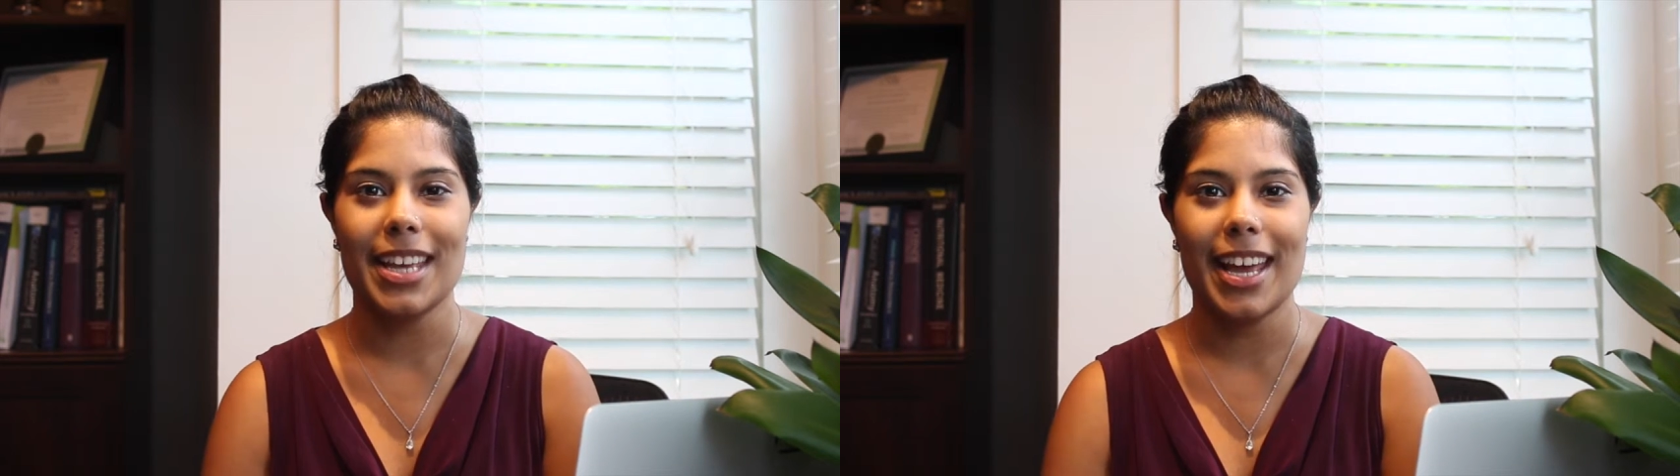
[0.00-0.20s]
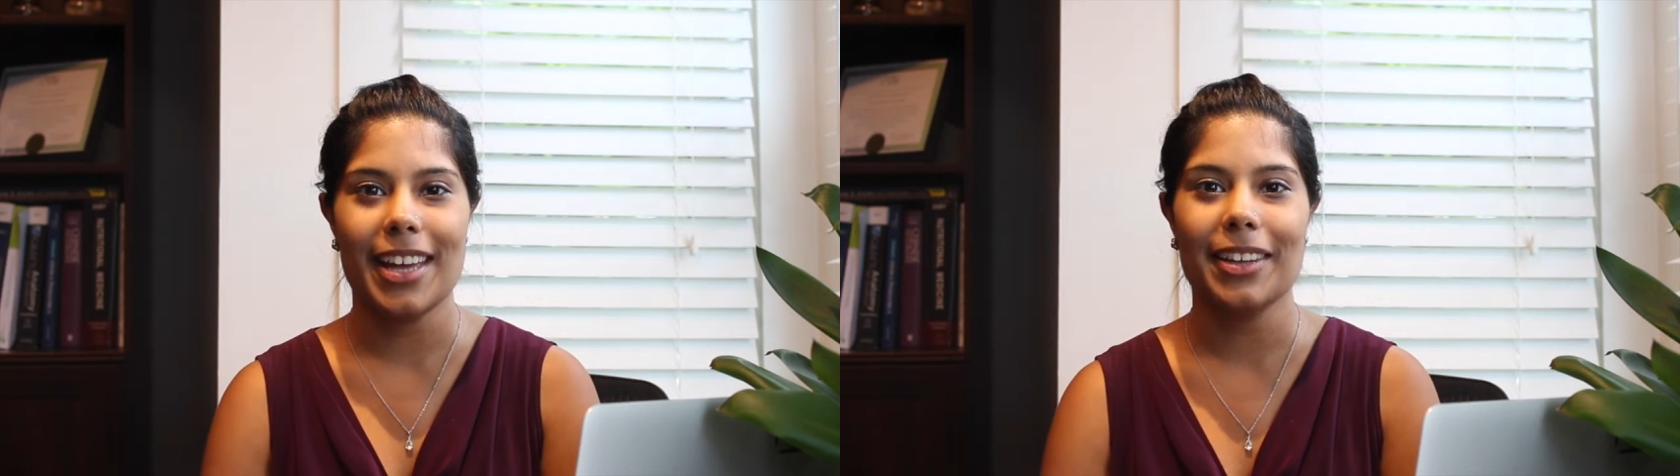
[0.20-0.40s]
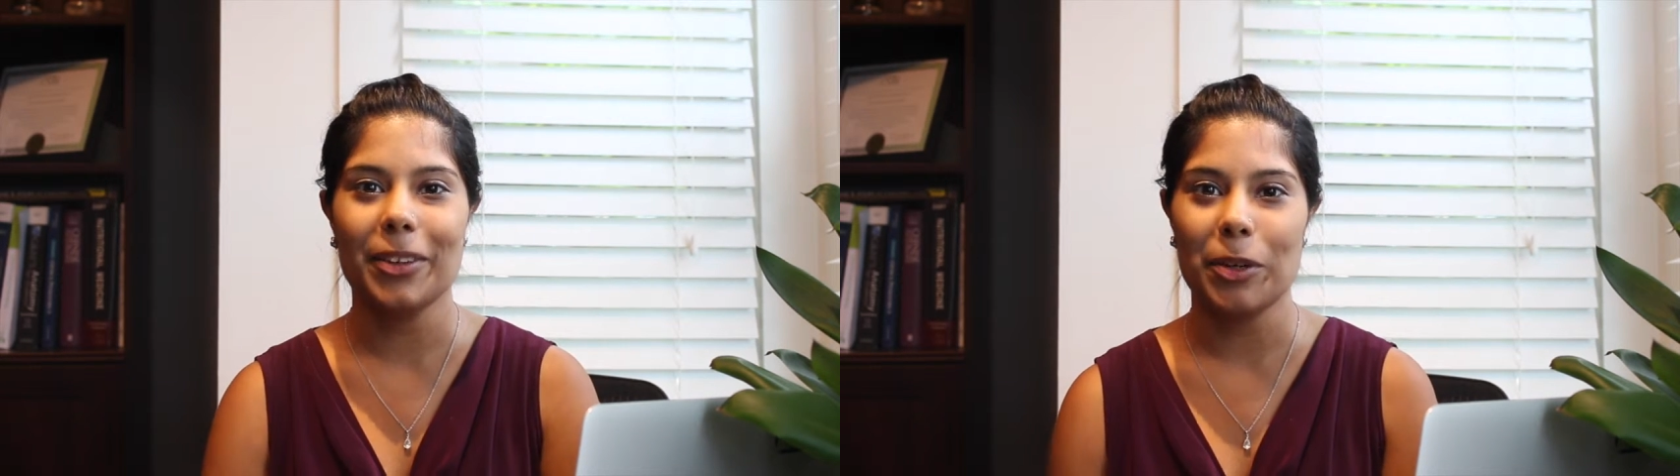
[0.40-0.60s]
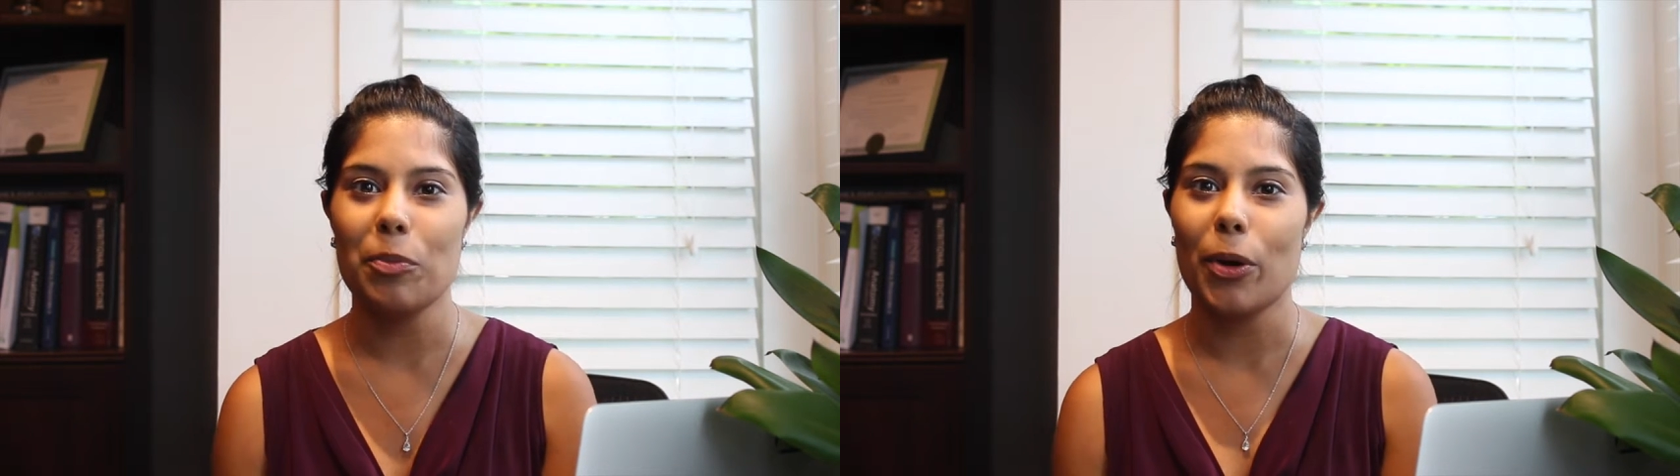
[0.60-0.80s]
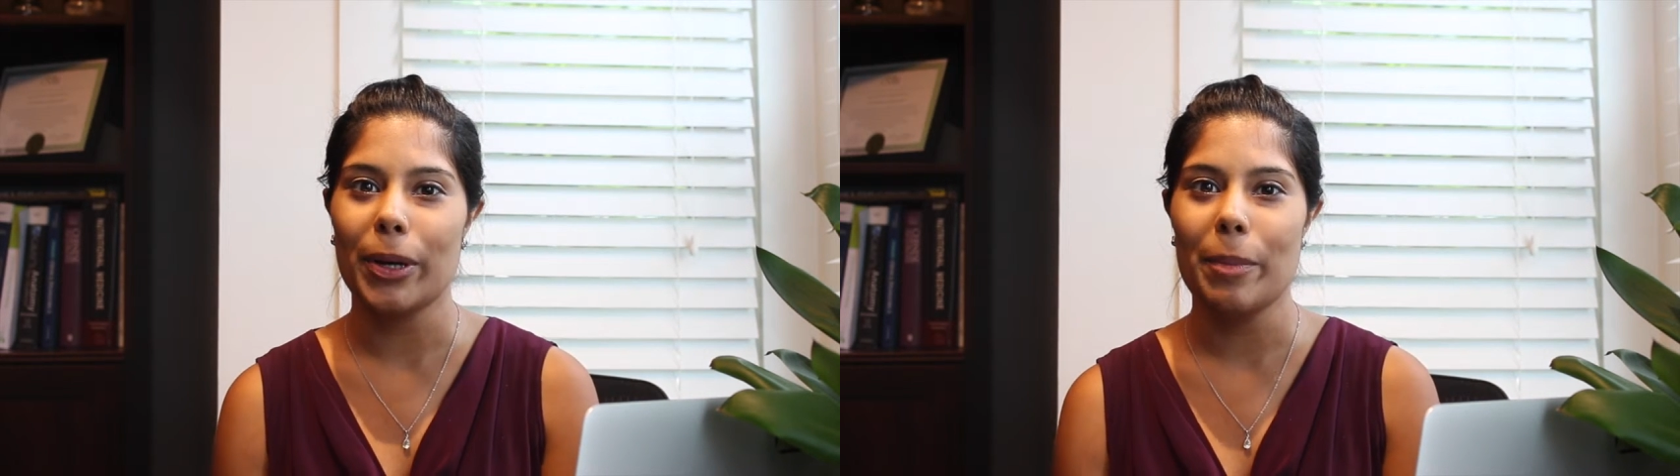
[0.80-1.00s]
and learn
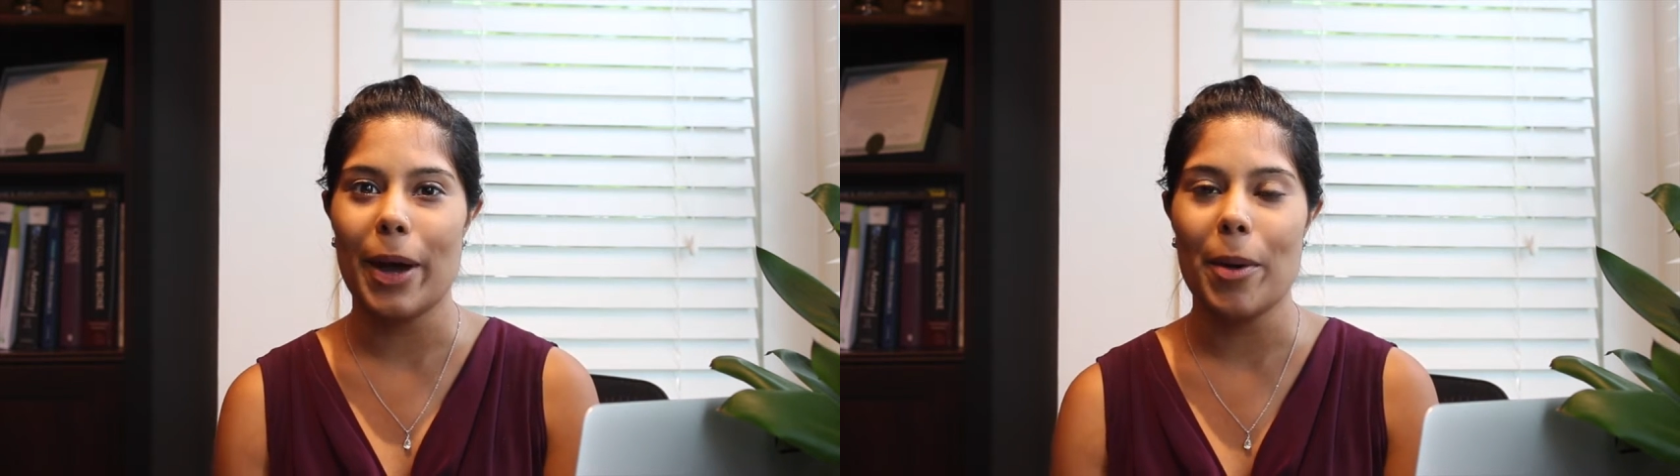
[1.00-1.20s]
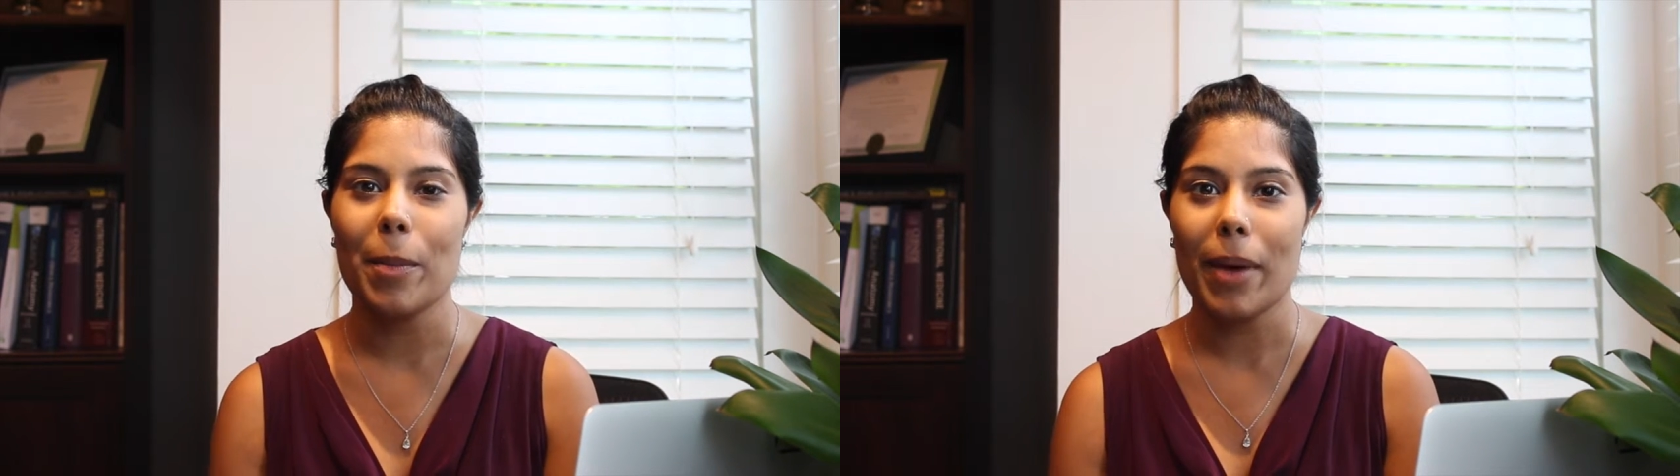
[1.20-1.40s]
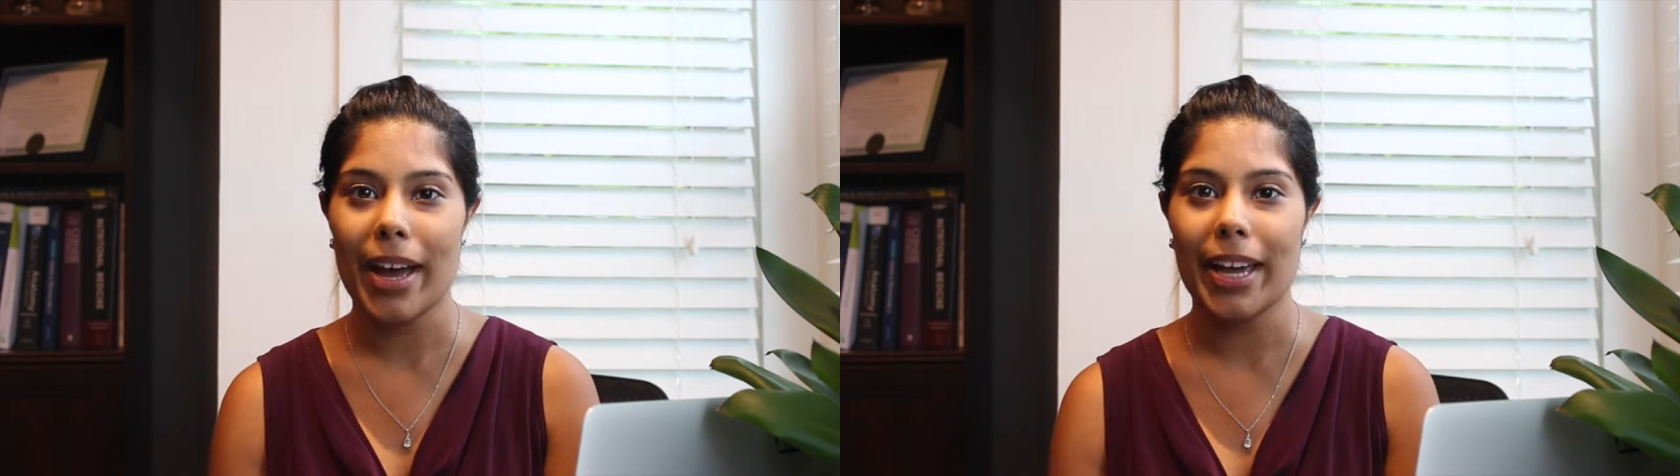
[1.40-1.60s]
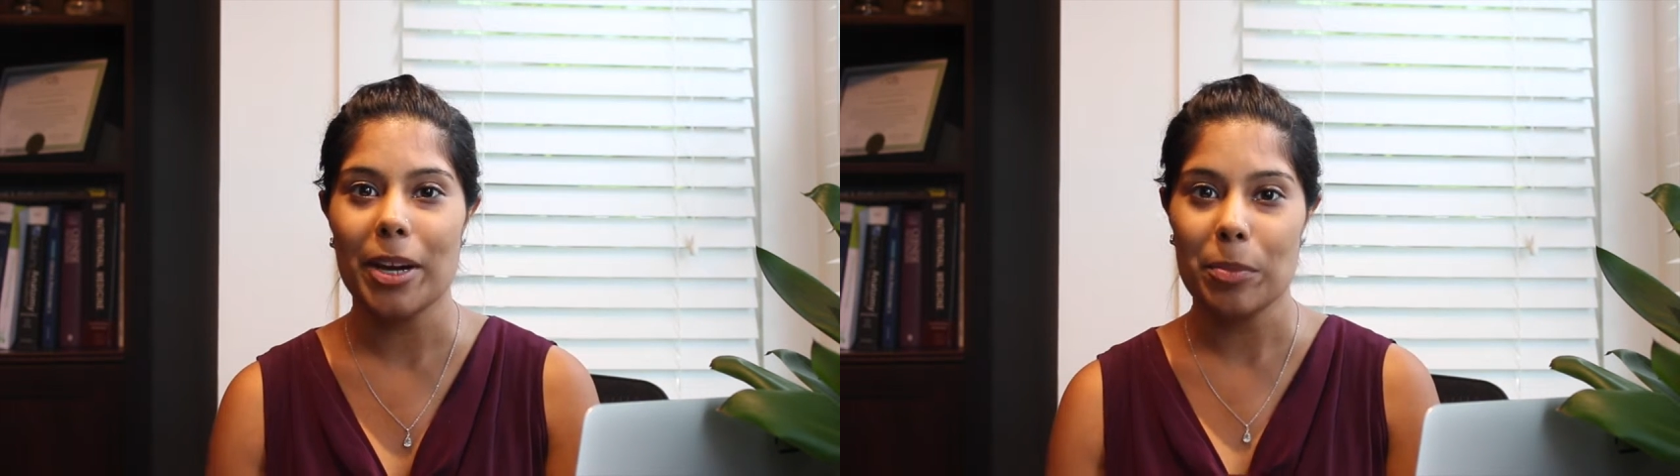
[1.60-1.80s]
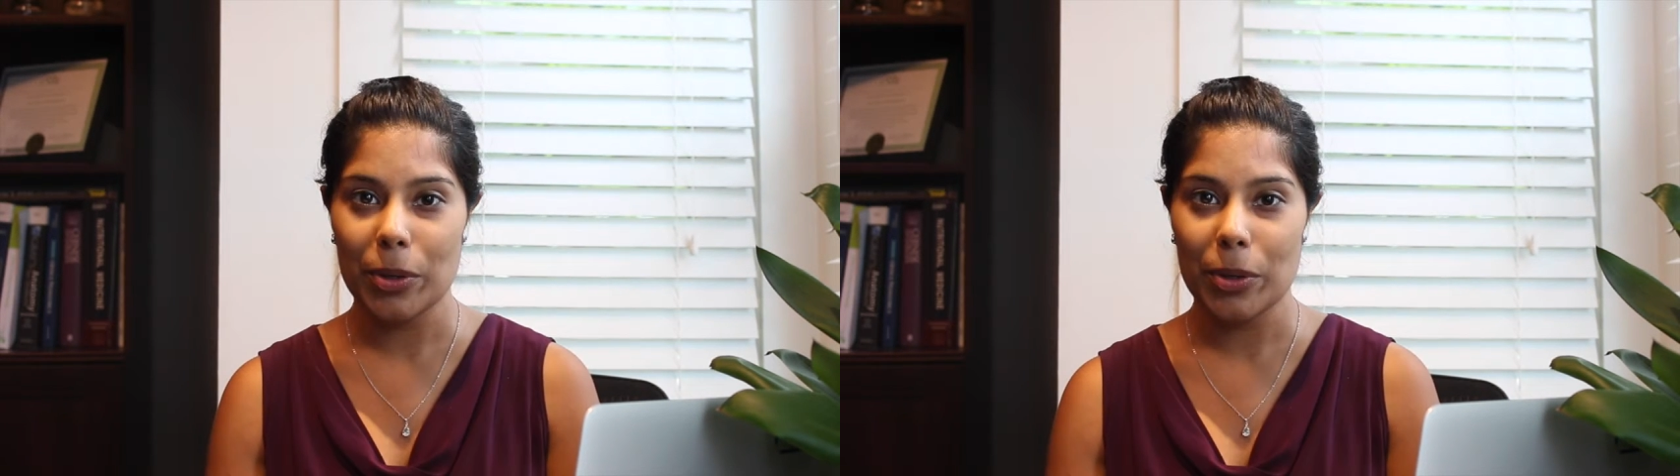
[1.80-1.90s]
more about my